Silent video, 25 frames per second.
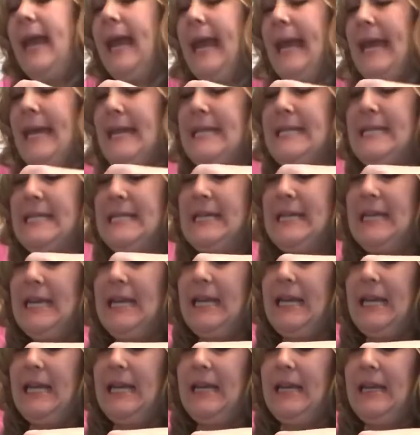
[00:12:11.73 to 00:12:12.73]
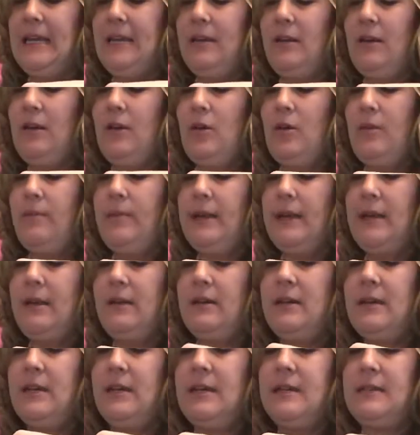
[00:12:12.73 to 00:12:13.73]
18. Oh
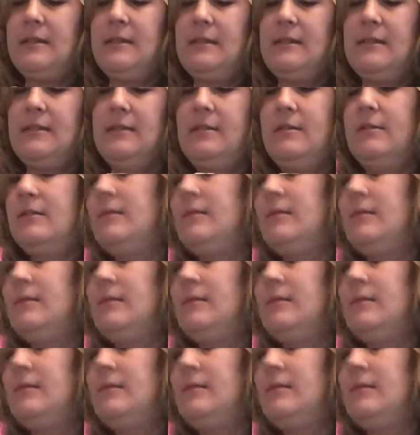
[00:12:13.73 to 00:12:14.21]
my goodness.